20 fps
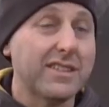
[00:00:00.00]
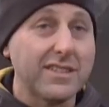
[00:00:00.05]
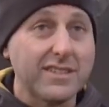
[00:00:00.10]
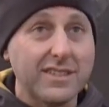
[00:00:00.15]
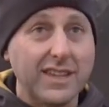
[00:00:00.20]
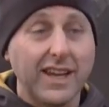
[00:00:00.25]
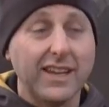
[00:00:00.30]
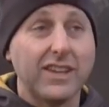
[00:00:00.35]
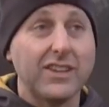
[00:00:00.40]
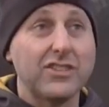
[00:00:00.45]

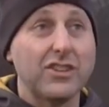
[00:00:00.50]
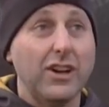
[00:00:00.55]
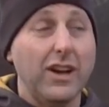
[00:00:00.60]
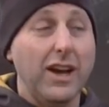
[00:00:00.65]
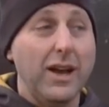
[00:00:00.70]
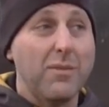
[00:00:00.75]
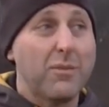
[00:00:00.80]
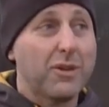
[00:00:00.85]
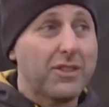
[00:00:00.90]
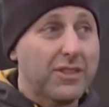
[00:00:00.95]
just take your
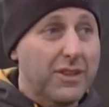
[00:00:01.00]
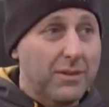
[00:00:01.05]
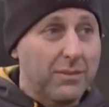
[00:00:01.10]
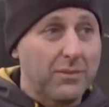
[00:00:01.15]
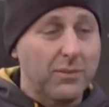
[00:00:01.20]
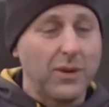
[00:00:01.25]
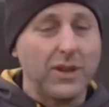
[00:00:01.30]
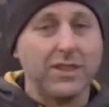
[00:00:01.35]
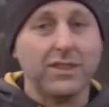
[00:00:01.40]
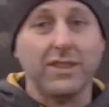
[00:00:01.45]
time with
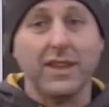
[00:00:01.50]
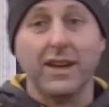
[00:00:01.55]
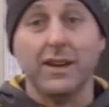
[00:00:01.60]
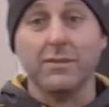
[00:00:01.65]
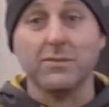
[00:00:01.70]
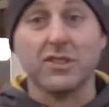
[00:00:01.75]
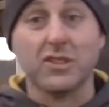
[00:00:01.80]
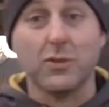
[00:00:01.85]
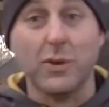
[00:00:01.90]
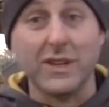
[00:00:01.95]

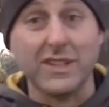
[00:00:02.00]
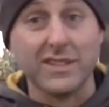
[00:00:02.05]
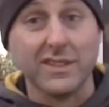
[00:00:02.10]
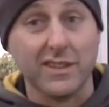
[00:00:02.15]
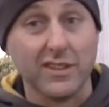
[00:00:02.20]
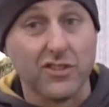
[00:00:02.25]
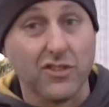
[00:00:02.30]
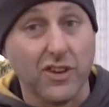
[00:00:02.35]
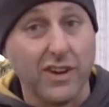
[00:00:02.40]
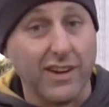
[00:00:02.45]

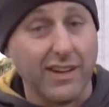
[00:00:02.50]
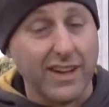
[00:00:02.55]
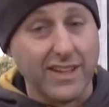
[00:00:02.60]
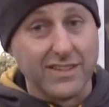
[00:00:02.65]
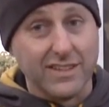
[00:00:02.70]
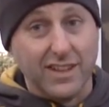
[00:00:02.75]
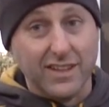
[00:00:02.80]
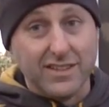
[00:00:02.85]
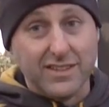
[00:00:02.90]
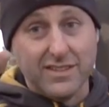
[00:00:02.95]
squeezing the trigger, and
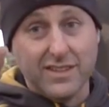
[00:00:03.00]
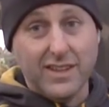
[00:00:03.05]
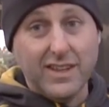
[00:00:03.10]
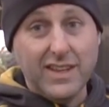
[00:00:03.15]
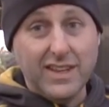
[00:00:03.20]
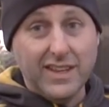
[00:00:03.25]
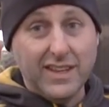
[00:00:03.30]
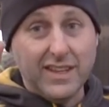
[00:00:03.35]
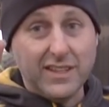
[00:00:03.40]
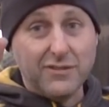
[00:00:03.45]
he's like,
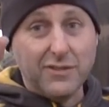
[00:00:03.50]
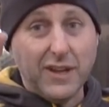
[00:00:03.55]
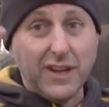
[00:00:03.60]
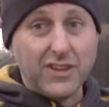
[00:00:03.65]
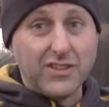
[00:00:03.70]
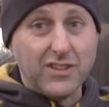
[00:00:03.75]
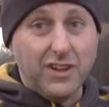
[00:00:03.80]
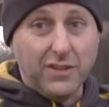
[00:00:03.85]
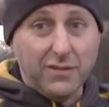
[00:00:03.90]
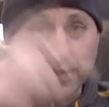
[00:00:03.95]
his
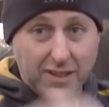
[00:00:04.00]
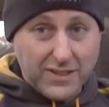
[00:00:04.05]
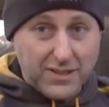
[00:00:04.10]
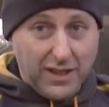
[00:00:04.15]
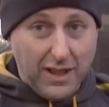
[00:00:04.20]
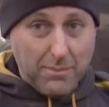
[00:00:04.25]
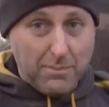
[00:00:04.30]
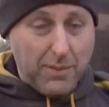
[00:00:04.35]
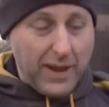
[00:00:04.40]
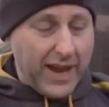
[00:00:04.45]
finger's off, and he's
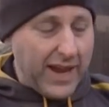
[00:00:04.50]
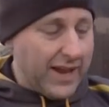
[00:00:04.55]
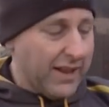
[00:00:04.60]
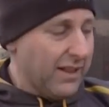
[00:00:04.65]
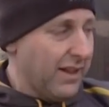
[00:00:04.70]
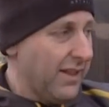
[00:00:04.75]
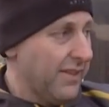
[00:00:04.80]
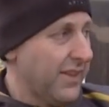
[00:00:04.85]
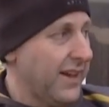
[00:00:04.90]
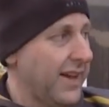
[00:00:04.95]
like
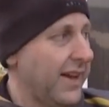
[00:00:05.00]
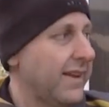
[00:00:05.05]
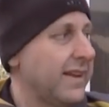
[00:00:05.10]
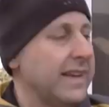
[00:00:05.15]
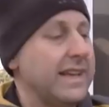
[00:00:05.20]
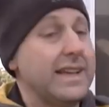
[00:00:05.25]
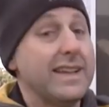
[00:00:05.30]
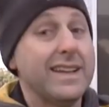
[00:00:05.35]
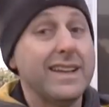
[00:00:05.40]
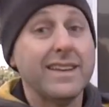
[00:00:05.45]
bang like that.
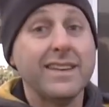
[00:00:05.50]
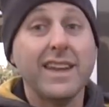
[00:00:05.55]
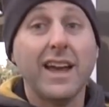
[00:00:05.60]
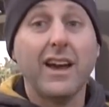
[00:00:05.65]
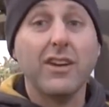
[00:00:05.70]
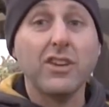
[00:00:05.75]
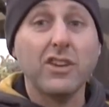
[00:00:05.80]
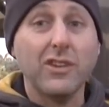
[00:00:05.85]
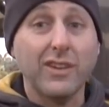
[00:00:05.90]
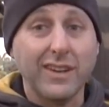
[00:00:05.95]

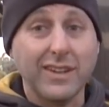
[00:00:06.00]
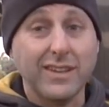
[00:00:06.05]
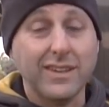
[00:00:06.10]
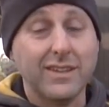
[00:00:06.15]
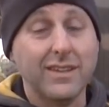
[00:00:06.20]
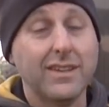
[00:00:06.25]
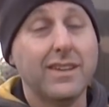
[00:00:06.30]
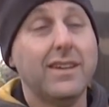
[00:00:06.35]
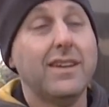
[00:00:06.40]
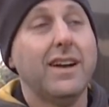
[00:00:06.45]
Now
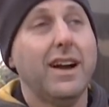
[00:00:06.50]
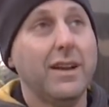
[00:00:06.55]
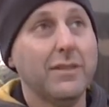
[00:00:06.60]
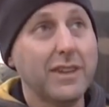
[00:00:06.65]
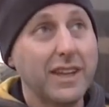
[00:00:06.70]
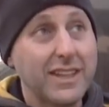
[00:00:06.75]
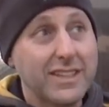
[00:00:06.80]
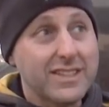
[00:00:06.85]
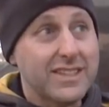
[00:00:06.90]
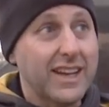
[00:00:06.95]
I'm
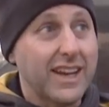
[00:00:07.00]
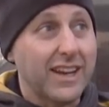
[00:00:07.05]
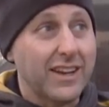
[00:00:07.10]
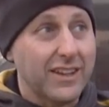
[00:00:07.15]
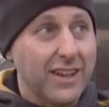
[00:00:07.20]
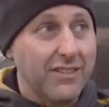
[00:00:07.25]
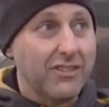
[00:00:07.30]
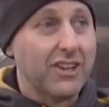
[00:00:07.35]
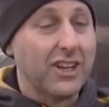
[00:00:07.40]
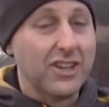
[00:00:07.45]
going to say
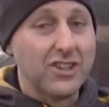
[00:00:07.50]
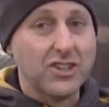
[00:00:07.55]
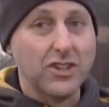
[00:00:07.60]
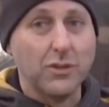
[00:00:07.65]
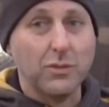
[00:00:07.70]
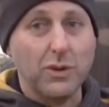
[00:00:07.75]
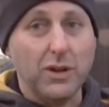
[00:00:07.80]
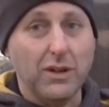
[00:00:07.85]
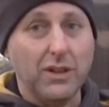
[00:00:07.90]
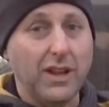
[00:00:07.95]
you're never going to
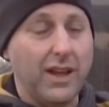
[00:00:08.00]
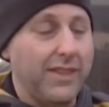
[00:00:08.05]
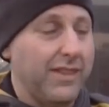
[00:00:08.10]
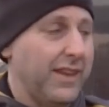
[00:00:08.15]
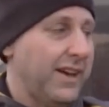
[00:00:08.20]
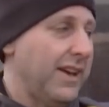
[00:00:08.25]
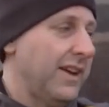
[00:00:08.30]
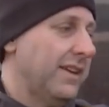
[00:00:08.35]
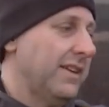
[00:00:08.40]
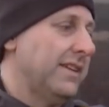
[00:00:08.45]
shoot well like
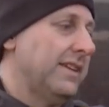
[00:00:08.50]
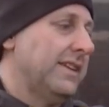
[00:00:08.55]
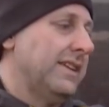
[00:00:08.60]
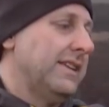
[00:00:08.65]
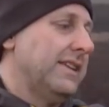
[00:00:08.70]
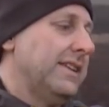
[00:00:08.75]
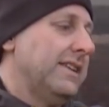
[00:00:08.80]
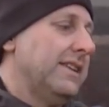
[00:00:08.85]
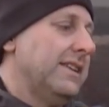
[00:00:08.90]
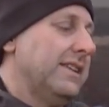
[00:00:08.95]
that,
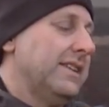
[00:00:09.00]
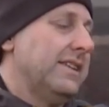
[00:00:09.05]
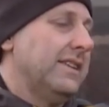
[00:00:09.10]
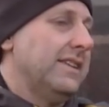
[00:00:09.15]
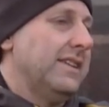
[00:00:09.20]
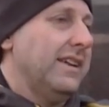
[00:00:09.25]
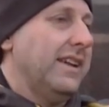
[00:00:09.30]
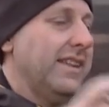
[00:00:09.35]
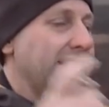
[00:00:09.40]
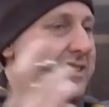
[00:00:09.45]

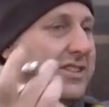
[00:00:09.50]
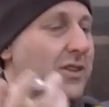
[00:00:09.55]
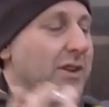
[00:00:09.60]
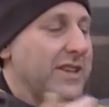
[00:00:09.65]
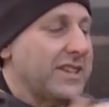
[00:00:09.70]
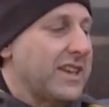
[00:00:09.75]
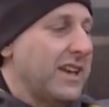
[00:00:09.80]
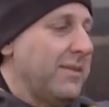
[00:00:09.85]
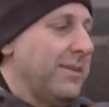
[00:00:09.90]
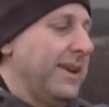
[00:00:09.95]
and there's
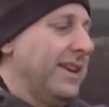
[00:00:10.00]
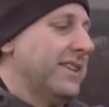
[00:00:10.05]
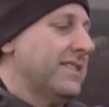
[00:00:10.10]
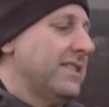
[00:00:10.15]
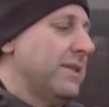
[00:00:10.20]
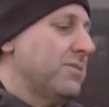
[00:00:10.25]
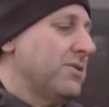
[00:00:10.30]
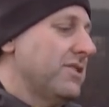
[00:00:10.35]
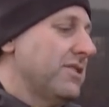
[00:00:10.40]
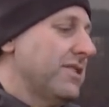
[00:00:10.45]
always going to be an
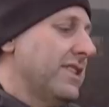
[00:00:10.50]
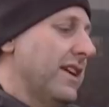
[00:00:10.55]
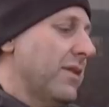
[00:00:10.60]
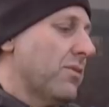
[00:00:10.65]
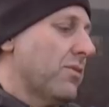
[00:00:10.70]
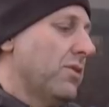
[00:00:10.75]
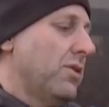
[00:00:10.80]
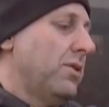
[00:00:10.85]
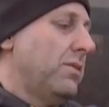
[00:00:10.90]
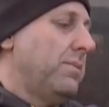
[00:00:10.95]
exception to
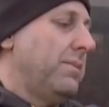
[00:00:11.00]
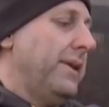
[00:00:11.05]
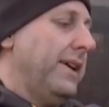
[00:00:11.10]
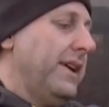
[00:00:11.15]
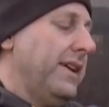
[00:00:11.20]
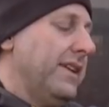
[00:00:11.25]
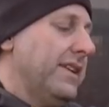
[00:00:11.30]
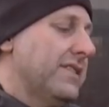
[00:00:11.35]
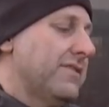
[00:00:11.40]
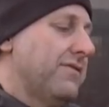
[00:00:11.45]
that rule,
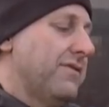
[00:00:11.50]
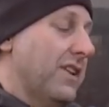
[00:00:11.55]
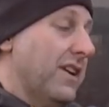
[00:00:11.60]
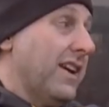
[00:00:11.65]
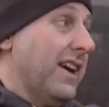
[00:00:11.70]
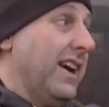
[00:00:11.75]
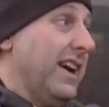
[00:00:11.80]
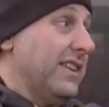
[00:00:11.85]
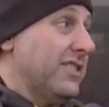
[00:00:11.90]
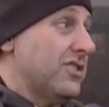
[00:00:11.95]
but it's
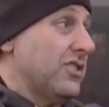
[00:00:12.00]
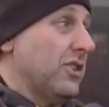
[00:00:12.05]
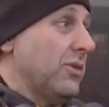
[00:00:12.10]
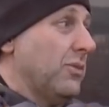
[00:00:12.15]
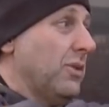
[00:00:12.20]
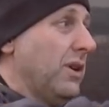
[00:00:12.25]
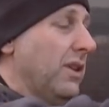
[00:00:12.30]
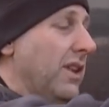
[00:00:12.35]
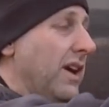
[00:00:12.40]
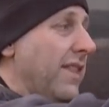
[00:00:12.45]
very hard to
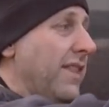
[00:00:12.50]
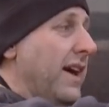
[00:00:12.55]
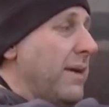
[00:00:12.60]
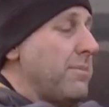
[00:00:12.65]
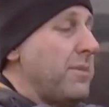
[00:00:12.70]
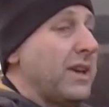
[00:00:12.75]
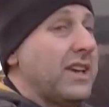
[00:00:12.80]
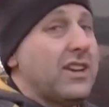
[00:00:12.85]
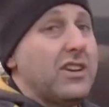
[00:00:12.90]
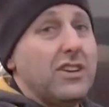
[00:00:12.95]
shoot well like
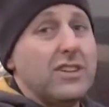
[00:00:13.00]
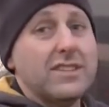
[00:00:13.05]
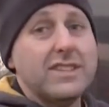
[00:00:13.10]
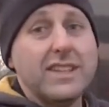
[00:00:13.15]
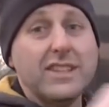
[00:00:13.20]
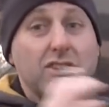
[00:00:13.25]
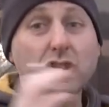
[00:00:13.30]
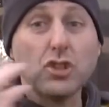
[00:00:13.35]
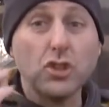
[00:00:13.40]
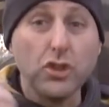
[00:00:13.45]
that because
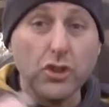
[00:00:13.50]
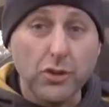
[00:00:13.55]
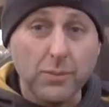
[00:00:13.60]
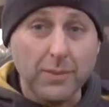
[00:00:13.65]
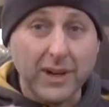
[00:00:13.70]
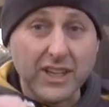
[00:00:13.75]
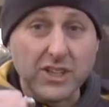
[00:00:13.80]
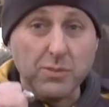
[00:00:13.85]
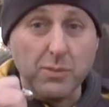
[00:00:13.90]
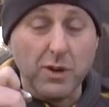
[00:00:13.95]
there's too
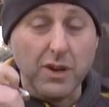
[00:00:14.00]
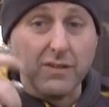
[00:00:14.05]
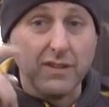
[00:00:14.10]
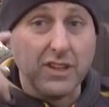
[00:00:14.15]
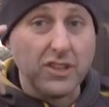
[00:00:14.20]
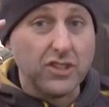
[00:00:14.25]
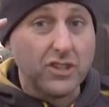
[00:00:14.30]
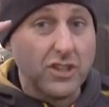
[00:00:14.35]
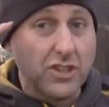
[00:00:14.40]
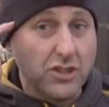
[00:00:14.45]
much
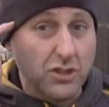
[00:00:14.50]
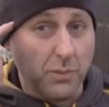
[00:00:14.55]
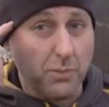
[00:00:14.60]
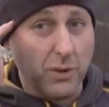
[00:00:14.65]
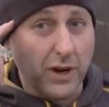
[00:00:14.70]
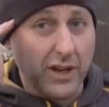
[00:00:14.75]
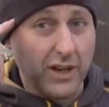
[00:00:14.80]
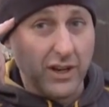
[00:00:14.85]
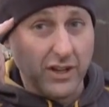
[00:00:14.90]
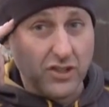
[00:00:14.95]
moving. As soon as your
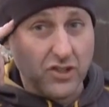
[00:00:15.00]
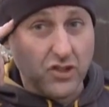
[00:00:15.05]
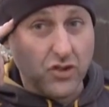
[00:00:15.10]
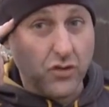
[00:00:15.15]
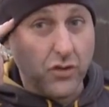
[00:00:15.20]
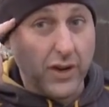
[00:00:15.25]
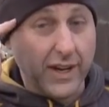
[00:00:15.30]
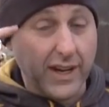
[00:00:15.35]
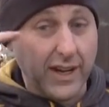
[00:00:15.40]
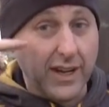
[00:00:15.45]
brain goes
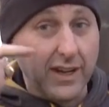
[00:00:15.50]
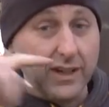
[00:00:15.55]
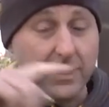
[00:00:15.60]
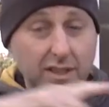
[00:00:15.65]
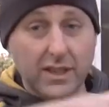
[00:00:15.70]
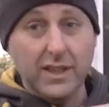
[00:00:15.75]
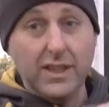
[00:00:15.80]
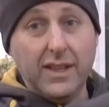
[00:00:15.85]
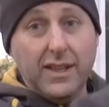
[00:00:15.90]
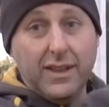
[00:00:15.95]
trigger,
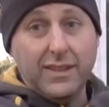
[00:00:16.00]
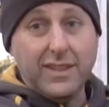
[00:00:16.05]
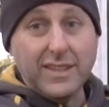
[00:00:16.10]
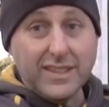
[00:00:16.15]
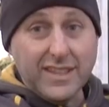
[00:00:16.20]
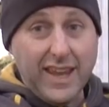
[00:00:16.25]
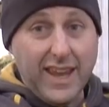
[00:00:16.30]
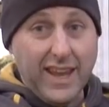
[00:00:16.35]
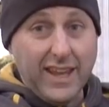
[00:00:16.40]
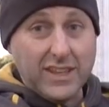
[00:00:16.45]

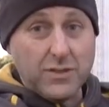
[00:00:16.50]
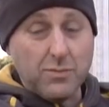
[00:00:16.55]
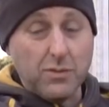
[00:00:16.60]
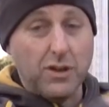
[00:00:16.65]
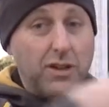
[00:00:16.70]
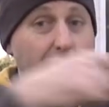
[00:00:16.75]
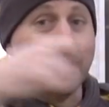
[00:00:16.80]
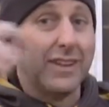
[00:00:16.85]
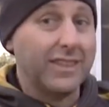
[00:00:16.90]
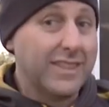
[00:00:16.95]
This hand's
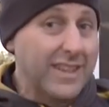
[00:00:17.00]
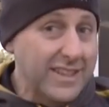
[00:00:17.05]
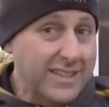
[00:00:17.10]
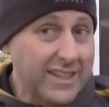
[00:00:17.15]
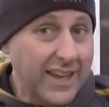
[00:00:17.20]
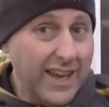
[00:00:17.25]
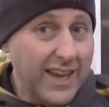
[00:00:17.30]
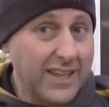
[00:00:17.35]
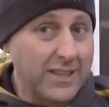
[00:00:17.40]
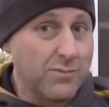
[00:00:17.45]

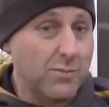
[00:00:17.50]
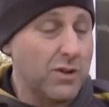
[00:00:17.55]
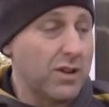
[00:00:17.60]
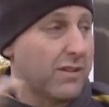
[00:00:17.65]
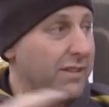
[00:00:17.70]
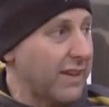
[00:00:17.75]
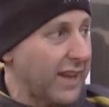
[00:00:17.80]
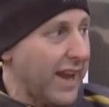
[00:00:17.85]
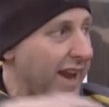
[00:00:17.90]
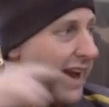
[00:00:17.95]

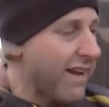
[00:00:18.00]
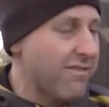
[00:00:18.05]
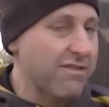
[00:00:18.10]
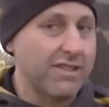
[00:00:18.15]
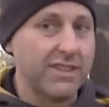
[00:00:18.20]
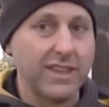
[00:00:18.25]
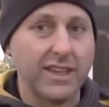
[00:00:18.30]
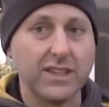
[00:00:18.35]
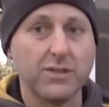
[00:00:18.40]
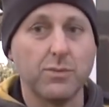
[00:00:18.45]
moving,
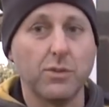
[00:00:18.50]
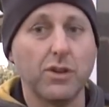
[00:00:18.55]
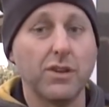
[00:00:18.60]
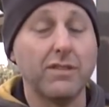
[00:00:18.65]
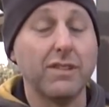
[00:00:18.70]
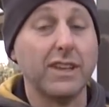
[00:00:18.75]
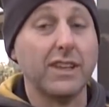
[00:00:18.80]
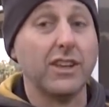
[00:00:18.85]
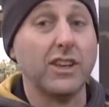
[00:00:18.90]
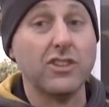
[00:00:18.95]
everything's
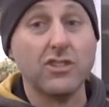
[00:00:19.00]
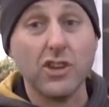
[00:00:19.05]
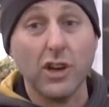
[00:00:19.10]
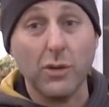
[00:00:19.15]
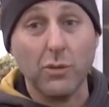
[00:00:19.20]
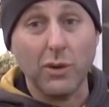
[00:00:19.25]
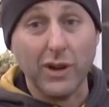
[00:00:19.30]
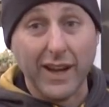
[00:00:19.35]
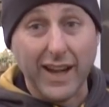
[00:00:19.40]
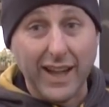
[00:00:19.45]
moving. You
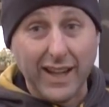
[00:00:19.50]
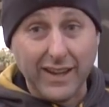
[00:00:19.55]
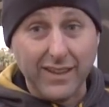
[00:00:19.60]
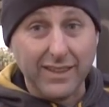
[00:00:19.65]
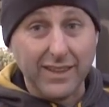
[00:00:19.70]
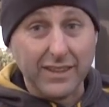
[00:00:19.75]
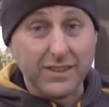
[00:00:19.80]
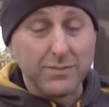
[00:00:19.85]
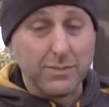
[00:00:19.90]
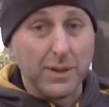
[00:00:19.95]
don't want
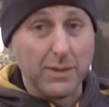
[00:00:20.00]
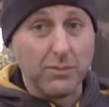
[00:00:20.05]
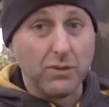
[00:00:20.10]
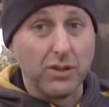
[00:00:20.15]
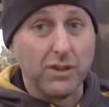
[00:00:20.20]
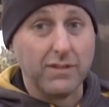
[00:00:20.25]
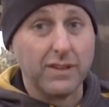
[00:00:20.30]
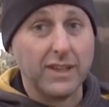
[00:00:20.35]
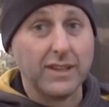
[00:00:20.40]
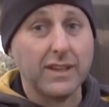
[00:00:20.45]
anything to be
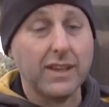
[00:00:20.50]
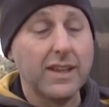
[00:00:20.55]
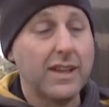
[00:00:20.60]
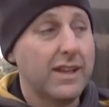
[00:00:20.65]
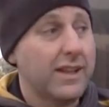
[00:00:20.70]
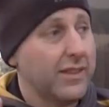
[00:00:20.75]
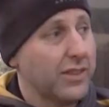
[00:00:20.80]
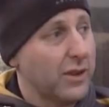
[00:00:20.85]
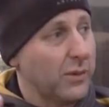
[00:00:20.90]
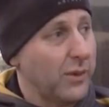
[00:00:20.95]
moving.
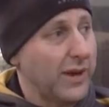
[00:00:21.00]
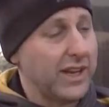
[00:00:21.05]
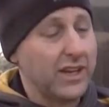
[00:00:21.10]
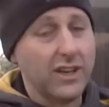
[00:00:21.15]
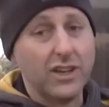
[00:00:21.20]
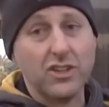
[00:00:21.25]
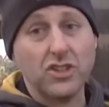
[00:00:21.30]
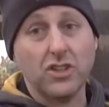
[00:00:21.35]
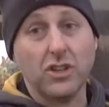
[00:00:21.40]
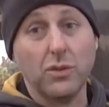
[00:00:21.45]
The way you're
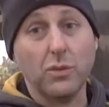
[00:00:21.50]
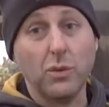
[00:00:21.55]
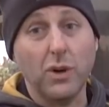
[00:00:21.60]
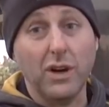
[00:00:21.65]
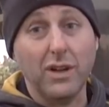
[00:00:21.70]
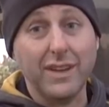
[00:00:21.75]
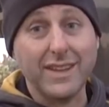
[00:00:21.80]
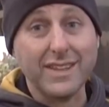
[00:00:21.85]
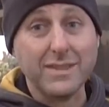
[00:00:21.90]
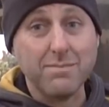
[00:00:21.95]
going to shoot
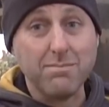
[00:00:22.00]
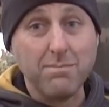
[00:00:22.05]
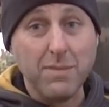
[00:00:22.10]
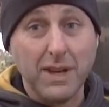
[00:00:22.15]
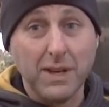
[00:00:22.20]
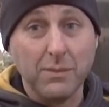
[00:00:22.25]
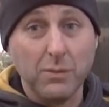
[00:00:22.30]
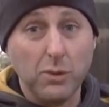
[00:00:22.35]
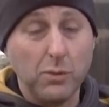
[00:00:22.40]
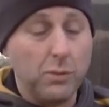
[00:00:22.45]
well is
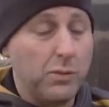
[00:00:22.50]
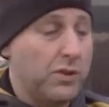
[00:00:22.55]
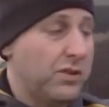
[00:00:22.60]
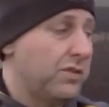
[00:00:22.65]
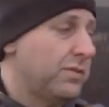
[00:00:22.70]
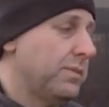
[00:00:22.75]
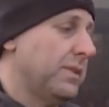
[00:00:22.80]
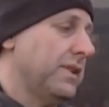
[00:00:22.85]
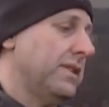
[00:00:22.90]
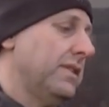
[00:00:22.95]
minimal
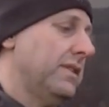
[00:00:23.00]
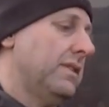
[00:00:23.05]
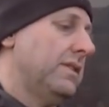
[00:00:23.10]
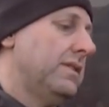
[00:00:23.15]
movement.